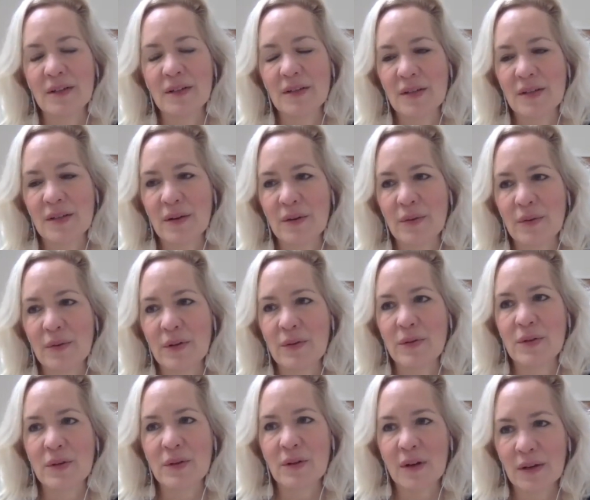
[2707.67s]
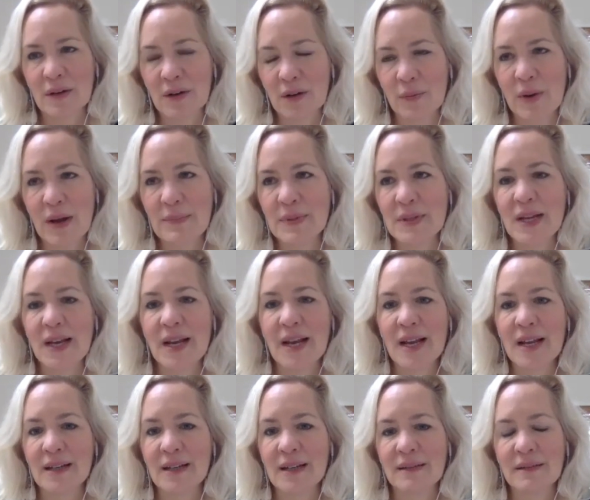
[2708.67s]
So those are on our
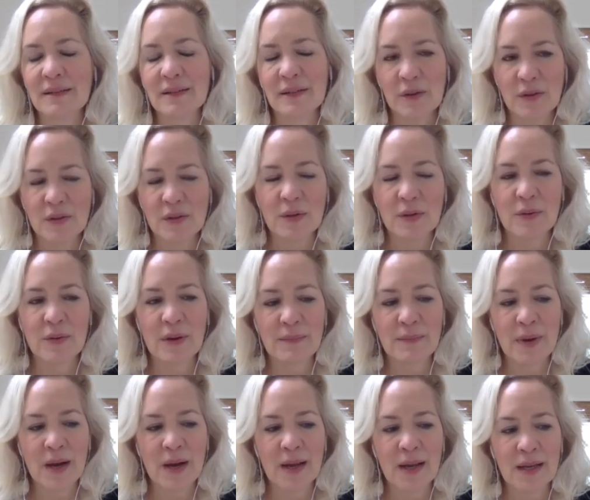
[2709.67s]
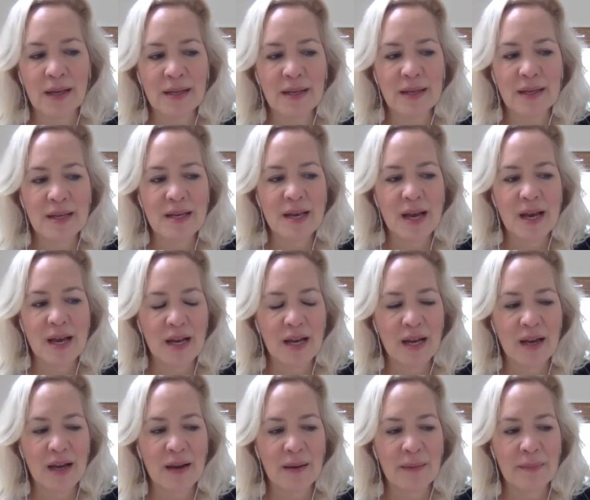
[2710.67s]
website and they're also on mine.
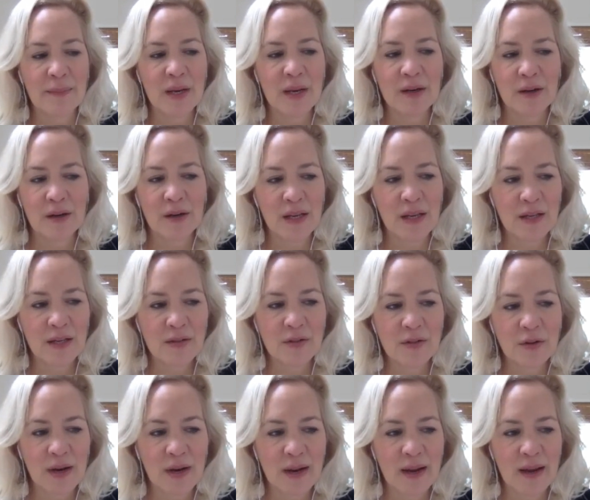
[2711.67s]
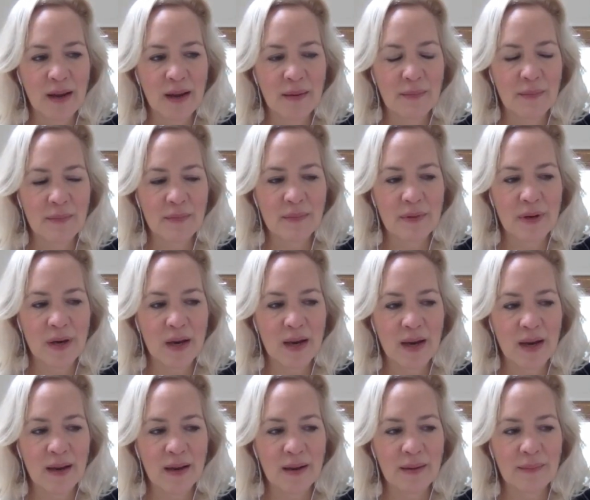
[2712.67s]
And on Instagram,
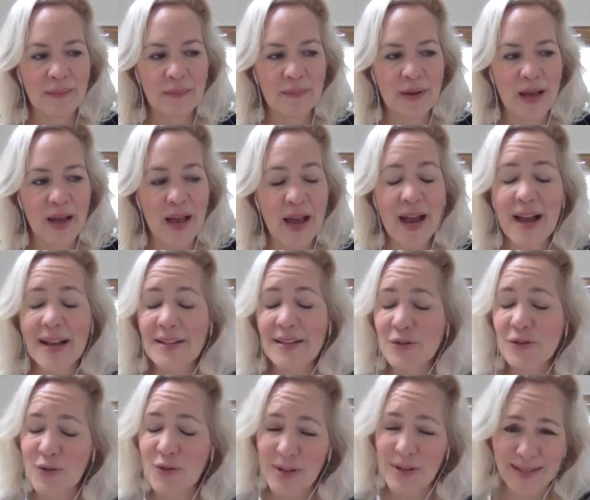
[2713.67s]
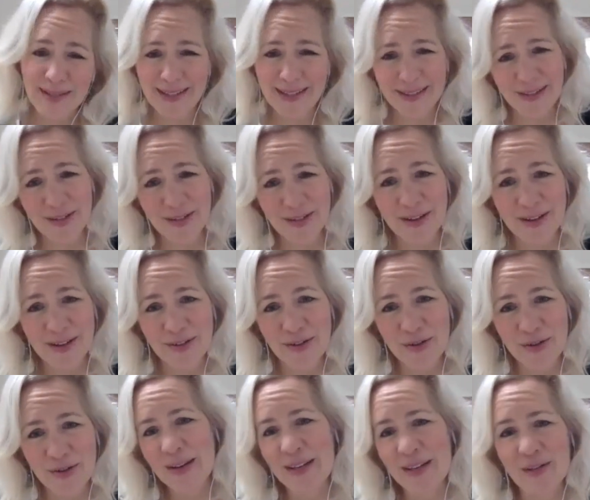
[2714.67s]
I'm at Trusting the Dawn
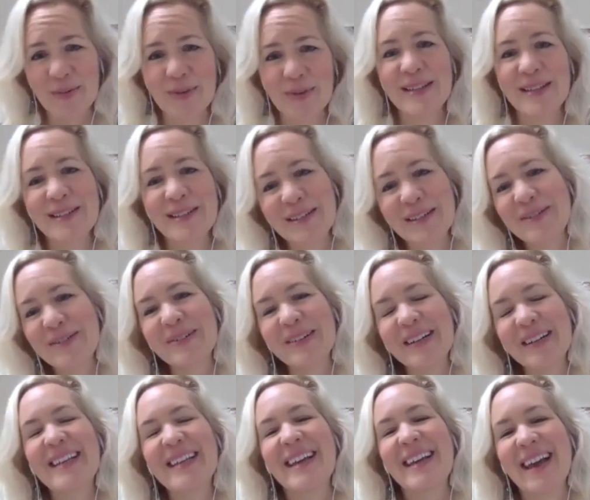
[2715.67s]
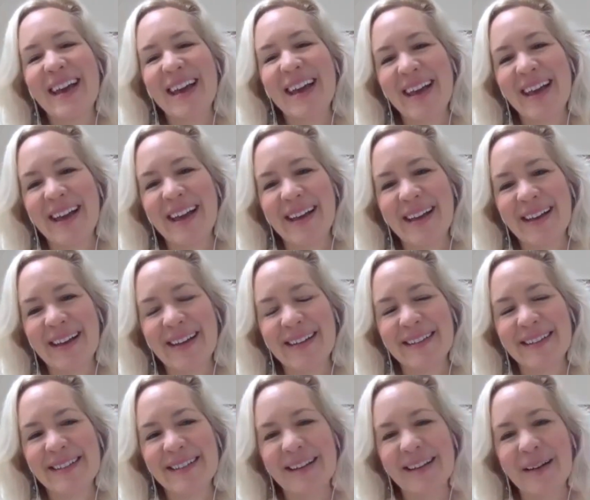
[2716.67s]
2022
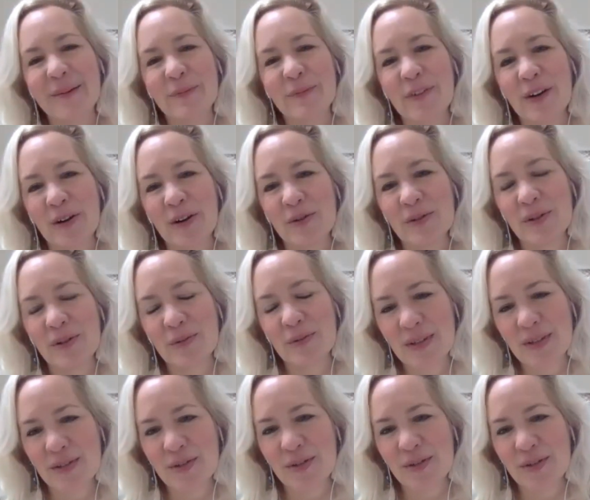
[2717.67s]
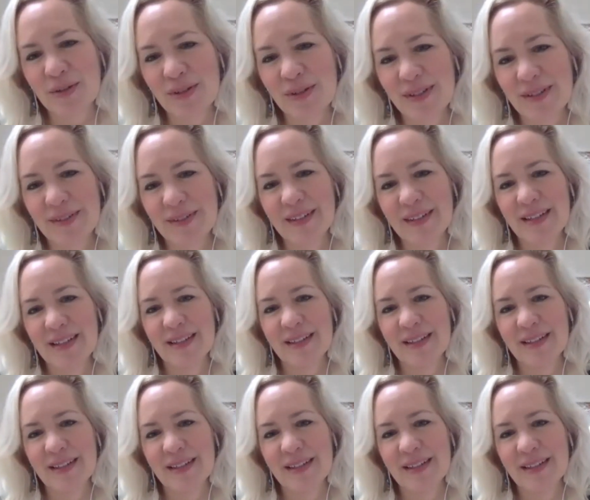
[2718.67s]
and Firestone Sisters.